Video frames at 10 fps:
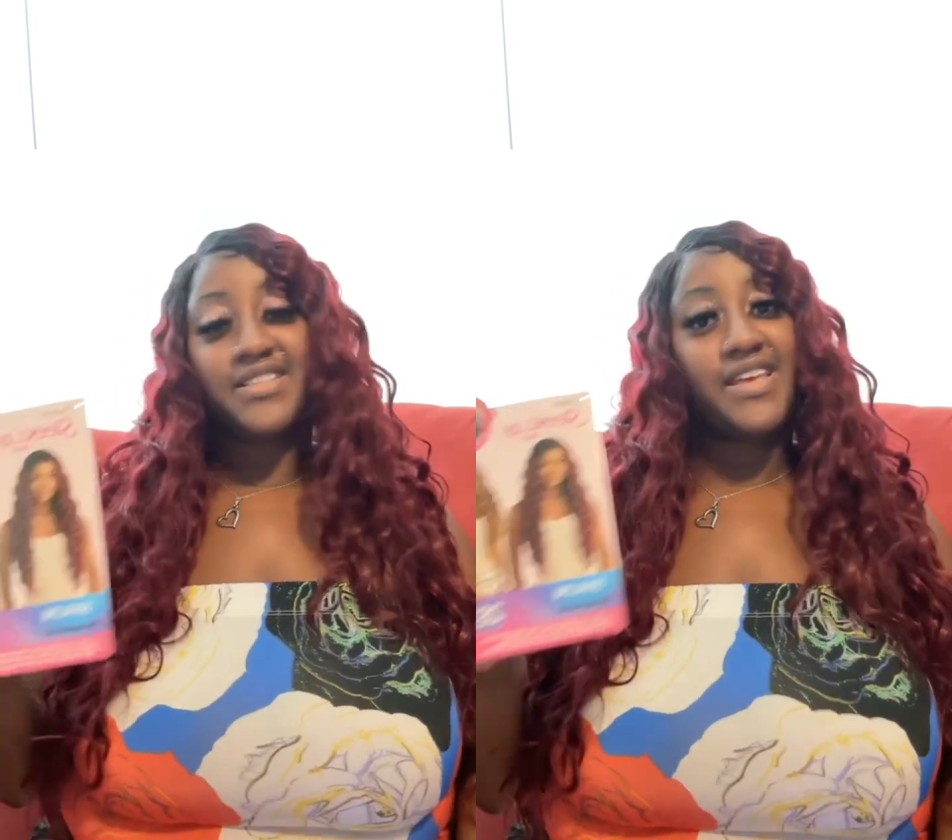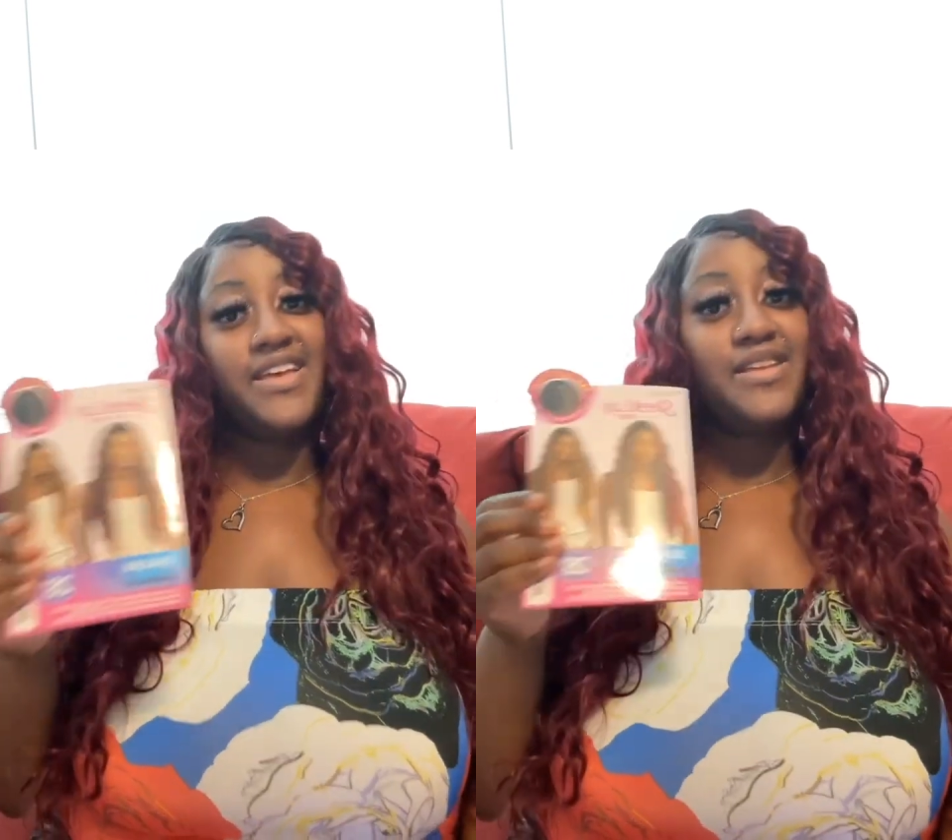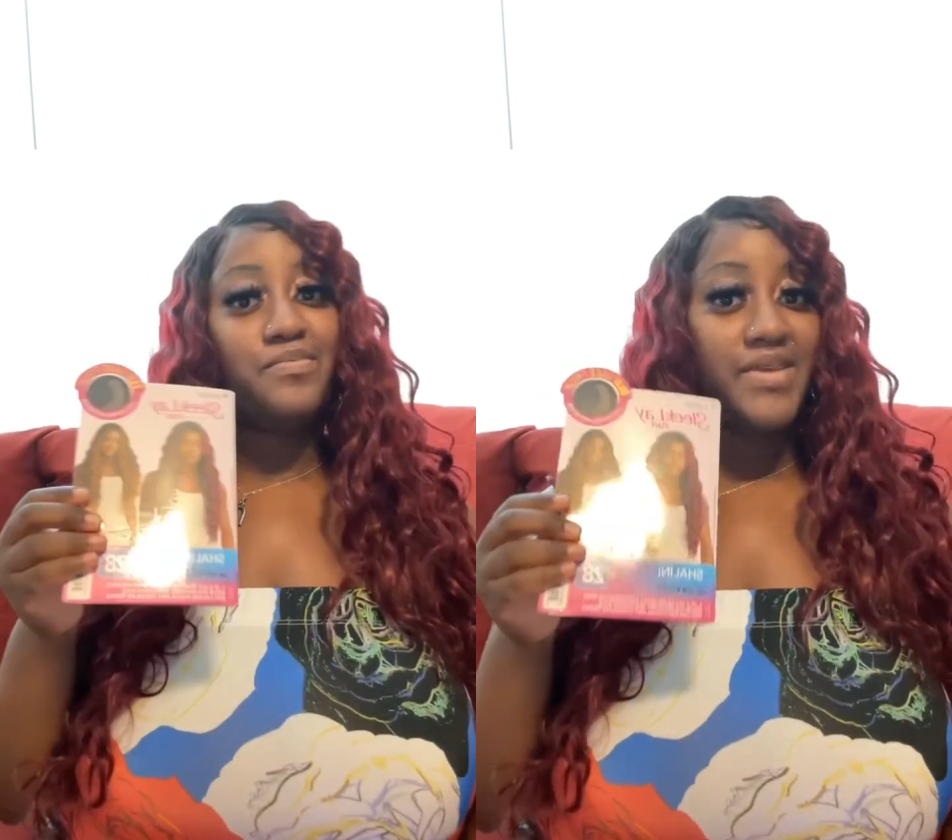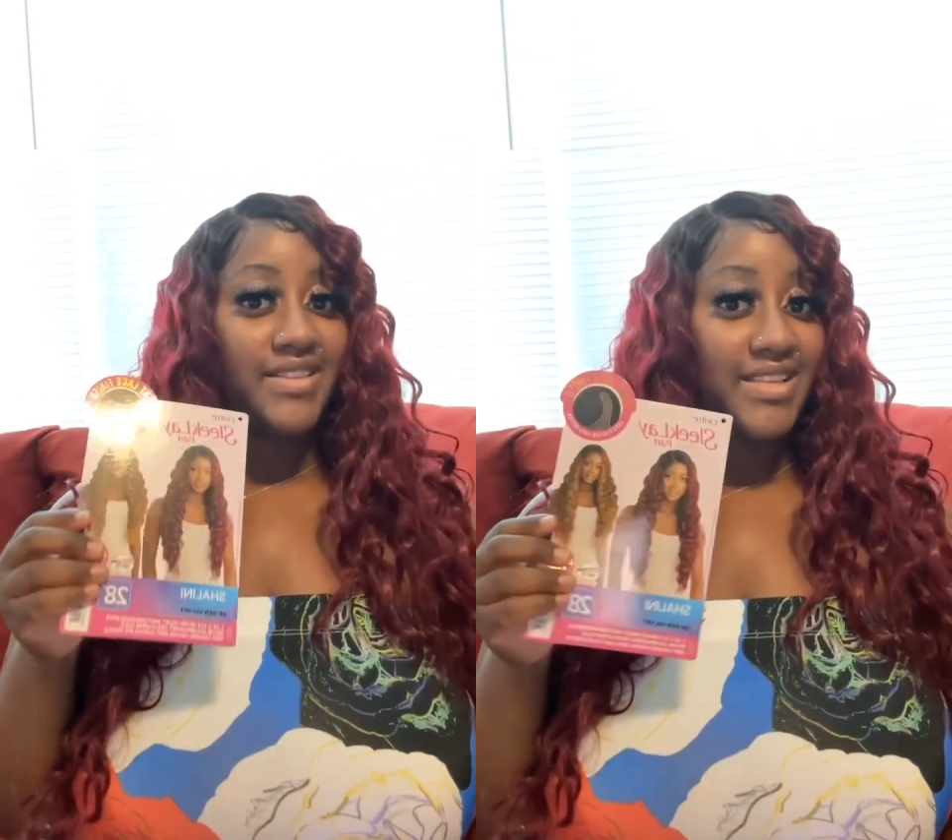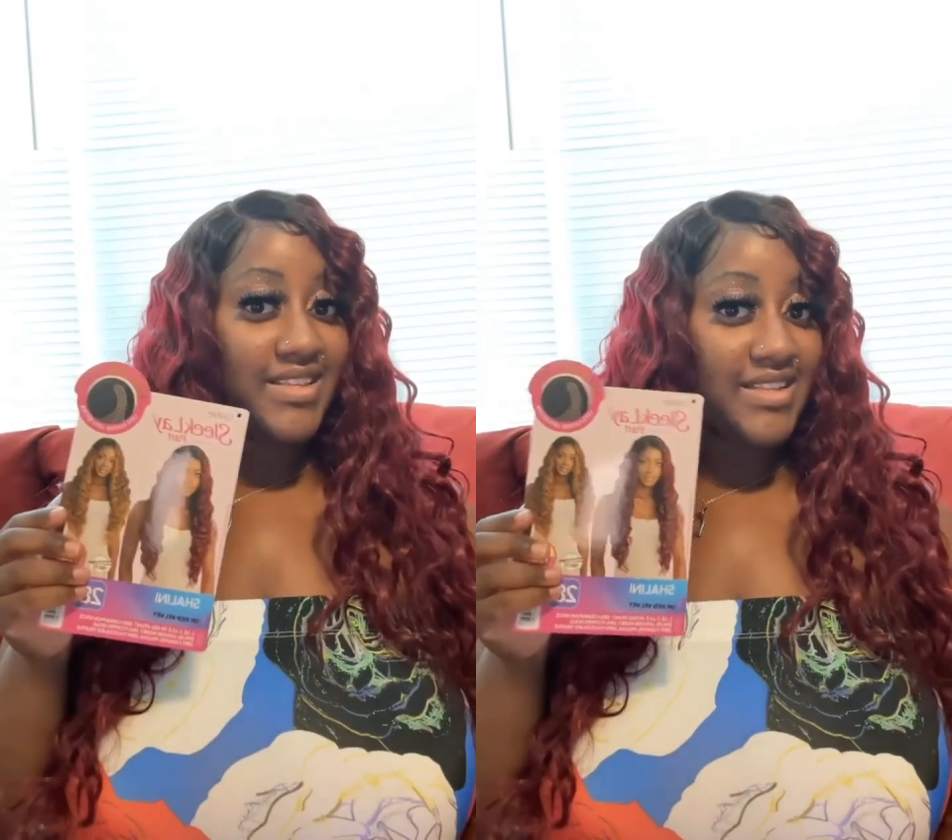can pick
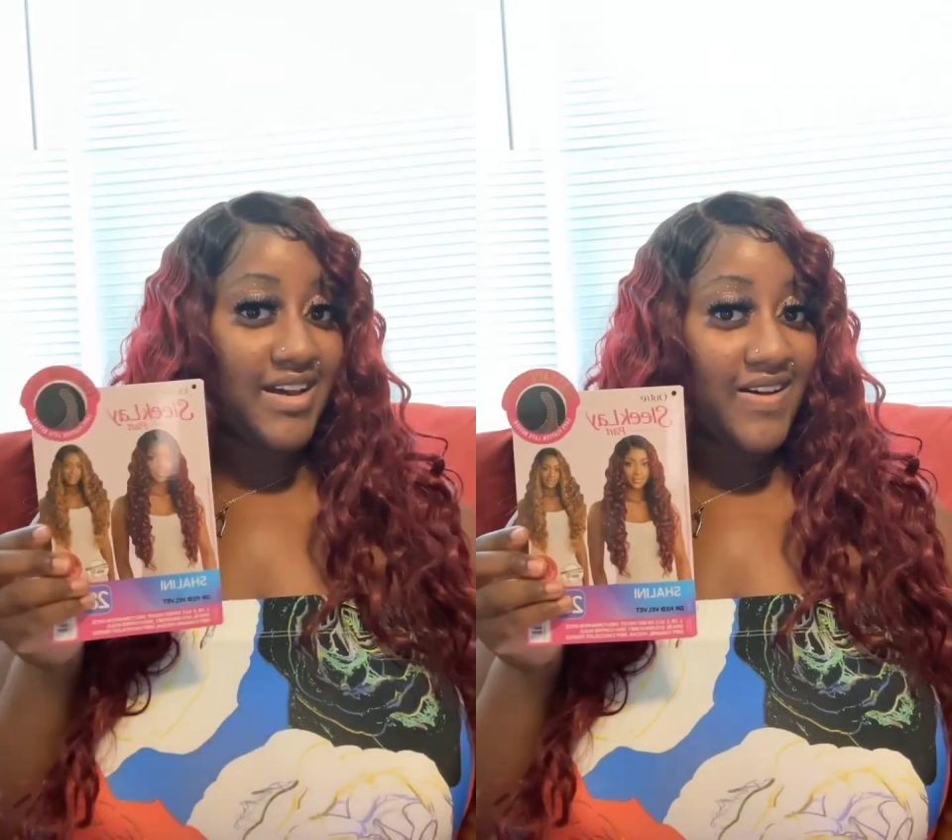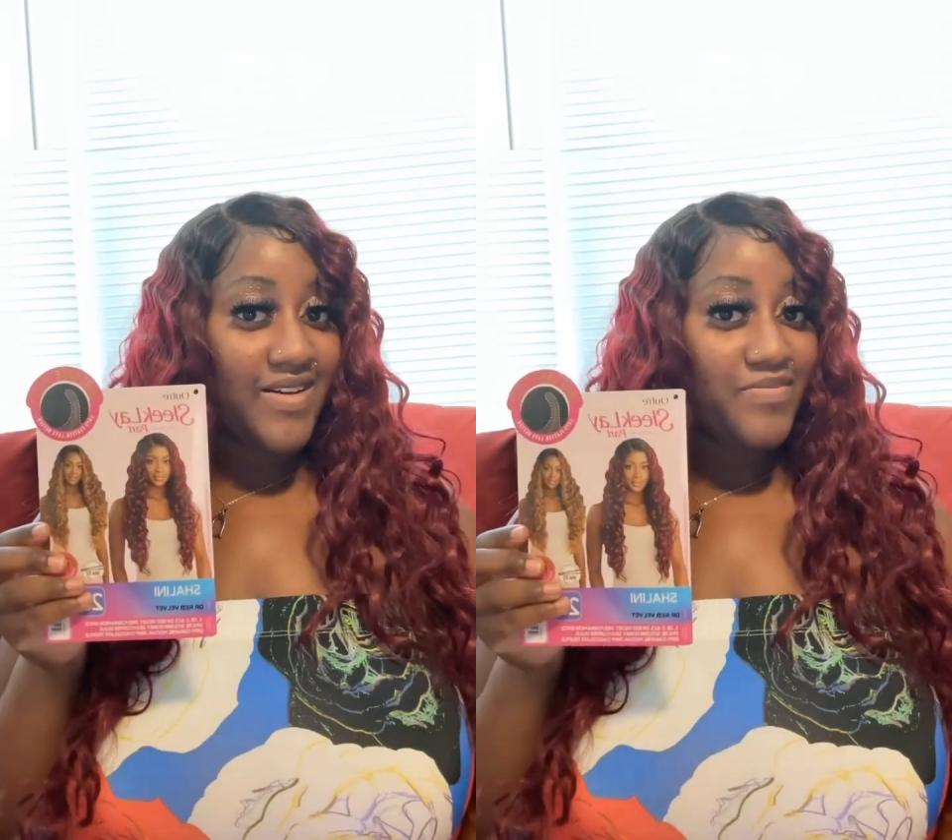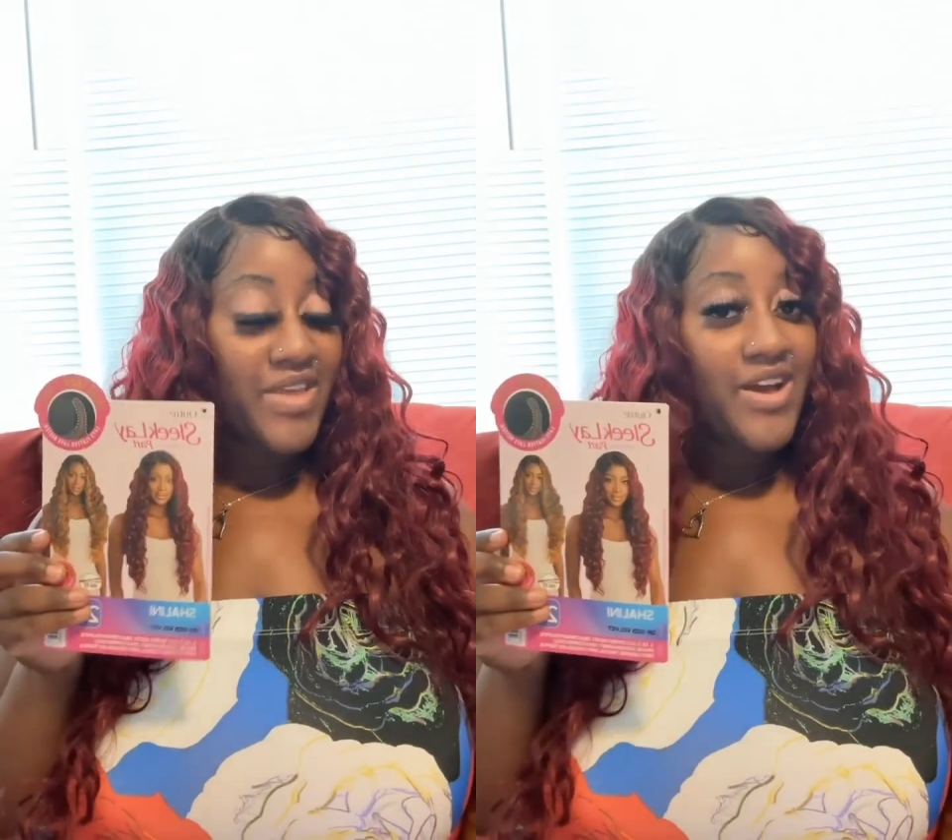this up.